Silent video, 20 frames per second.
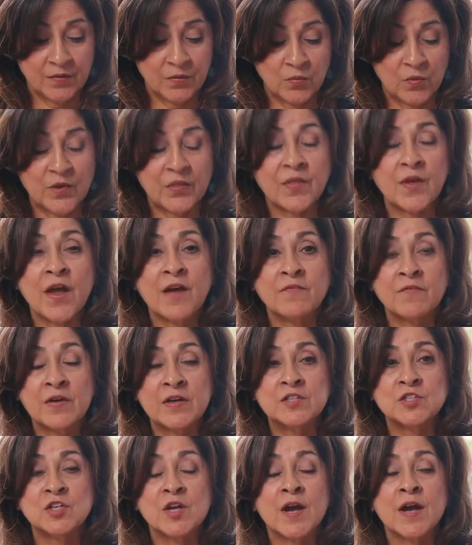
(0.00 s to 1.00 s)
With
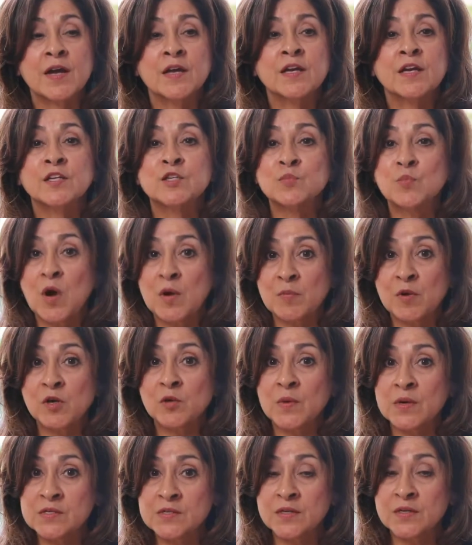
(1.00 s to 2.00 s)
FHA, it's primary
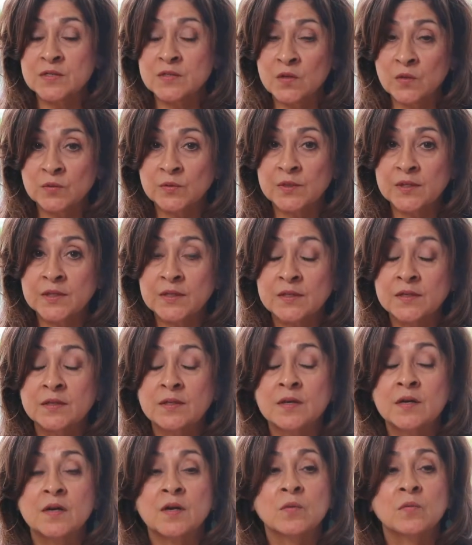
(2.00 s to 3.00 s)
residence only.
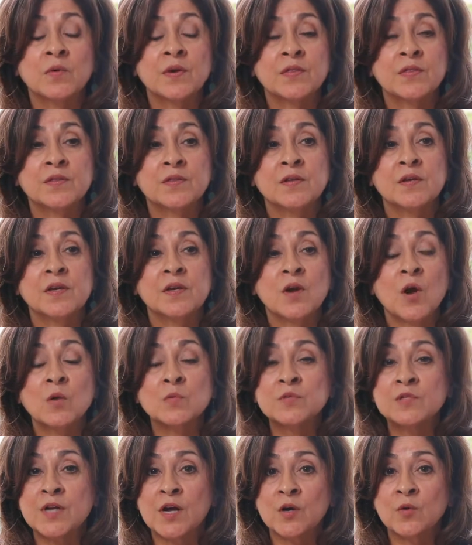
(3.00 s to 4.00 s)
With the
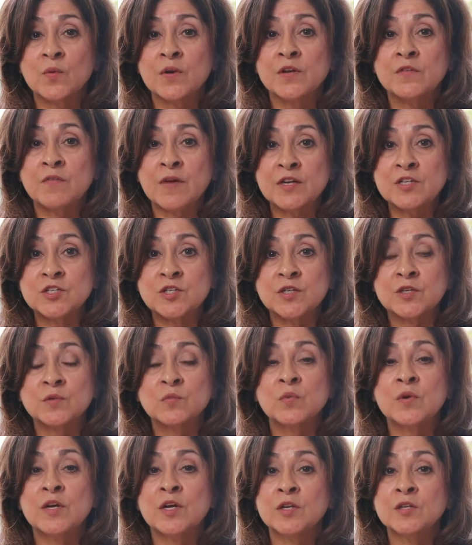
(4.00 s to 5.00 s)
Homestyle
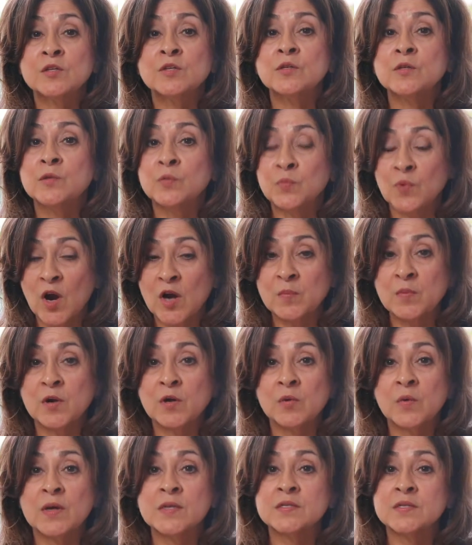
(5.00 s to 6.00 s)
renovation, we can do
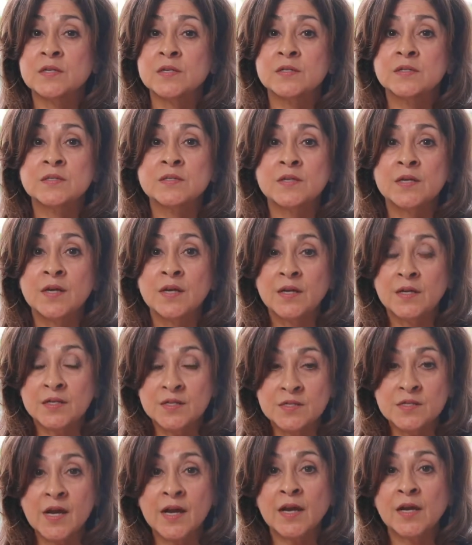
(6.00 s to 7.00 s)
primary residence,
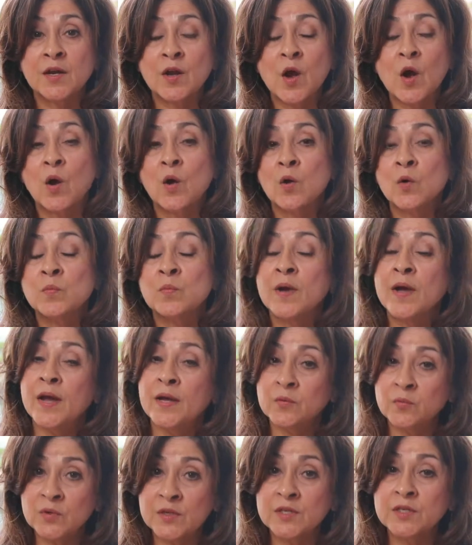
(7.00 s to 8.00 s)
second home,
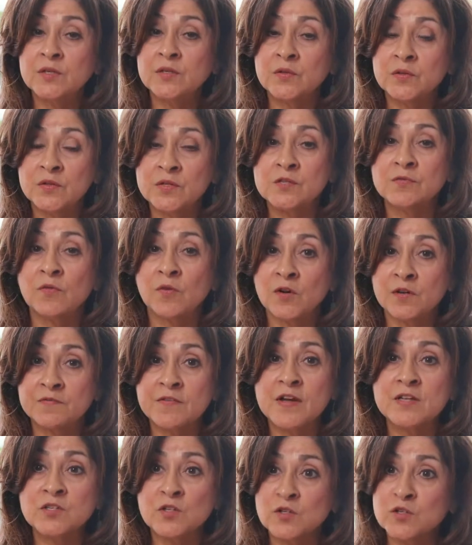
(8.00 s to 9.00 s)
and we can do this for
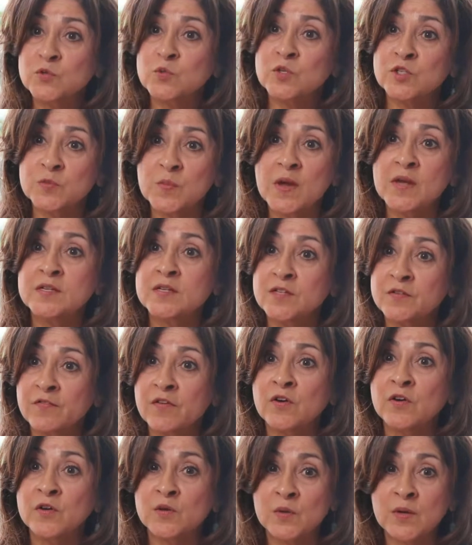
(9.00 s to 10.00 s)
investors, which makes it
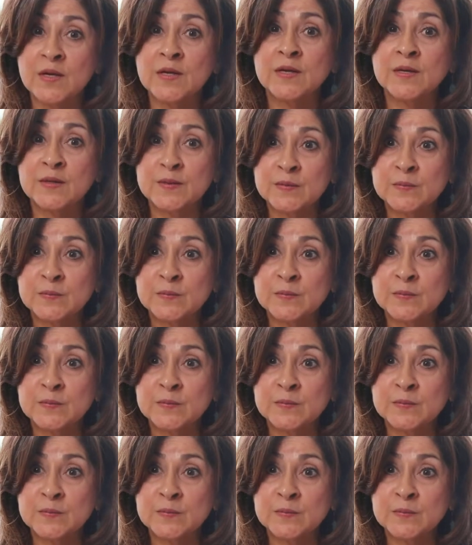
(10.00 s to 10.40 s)
very unique.